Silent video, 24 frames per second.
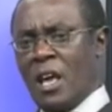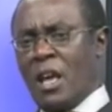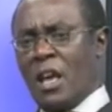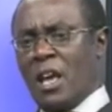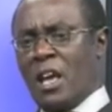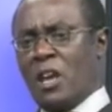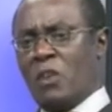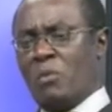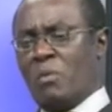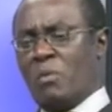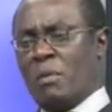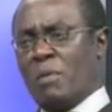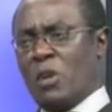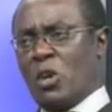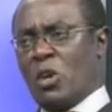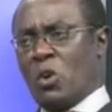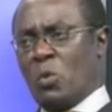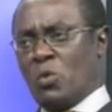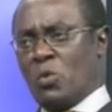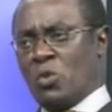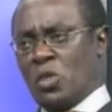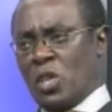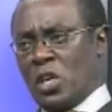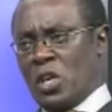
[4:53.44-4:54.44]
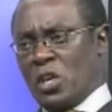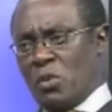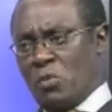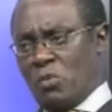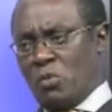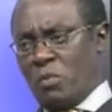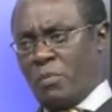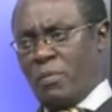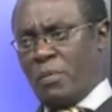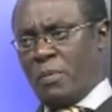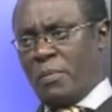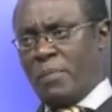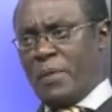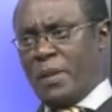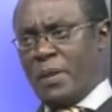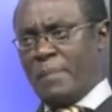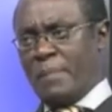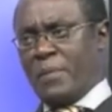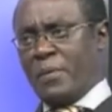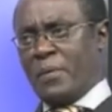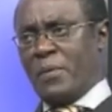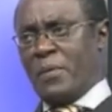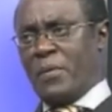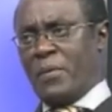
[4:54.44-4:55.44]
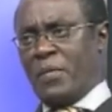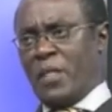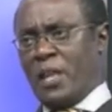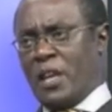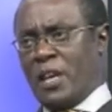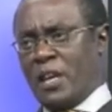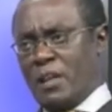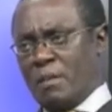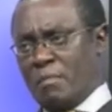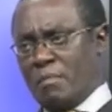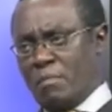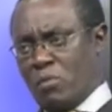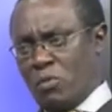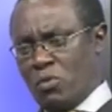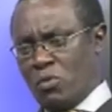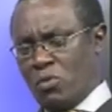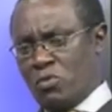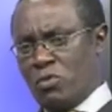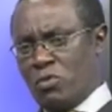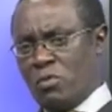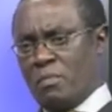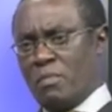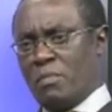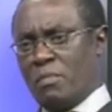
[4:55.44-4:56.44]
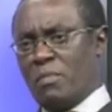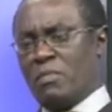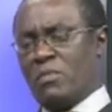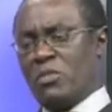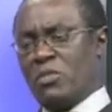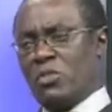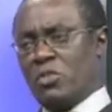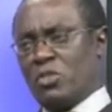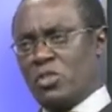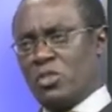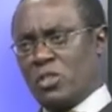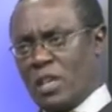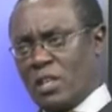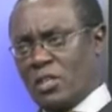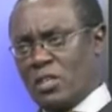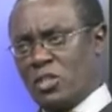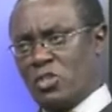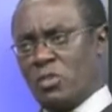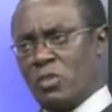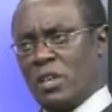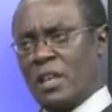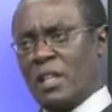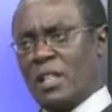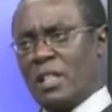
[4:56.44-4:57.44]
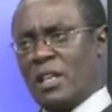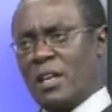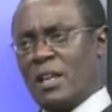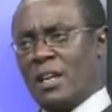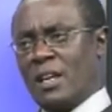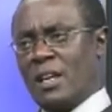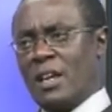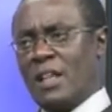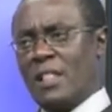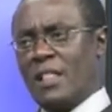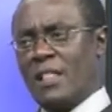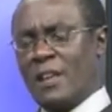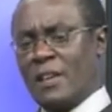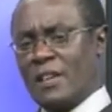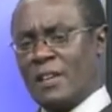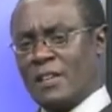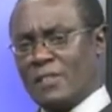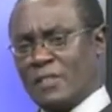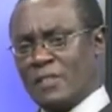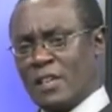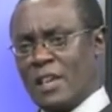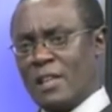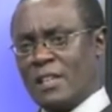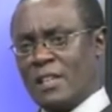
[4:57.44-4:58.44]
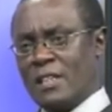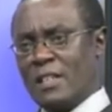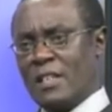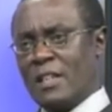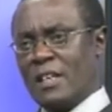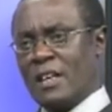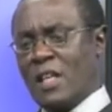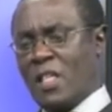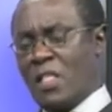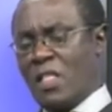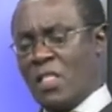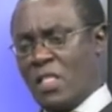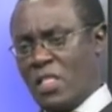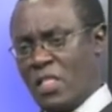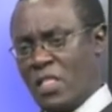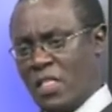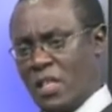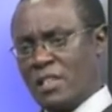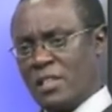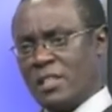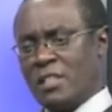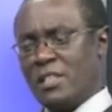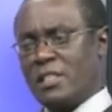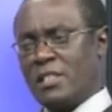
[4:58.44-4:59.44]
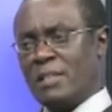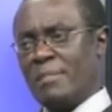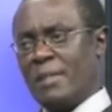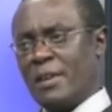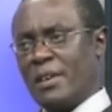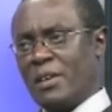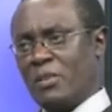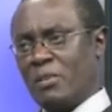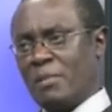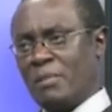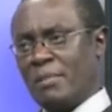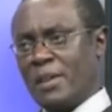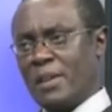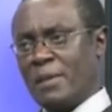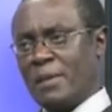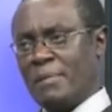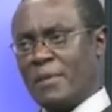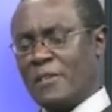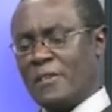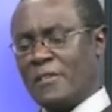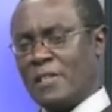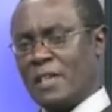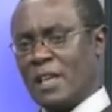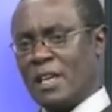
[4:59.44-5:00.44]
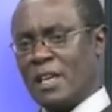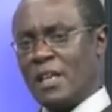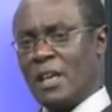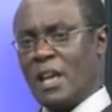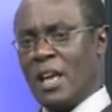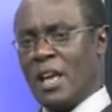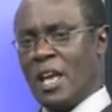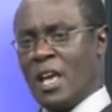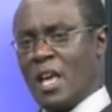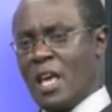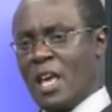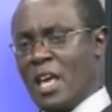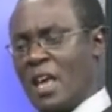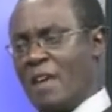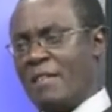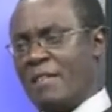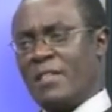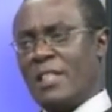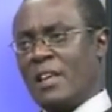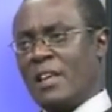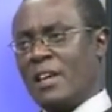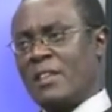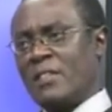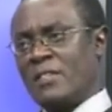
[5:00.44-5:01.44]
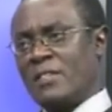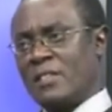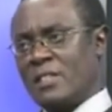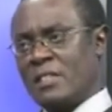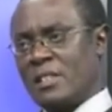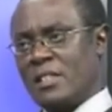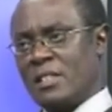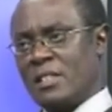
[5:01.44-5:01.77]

it will be because a group of people in a boardroom sat together and they decided this is the man who will make president. Everything else is a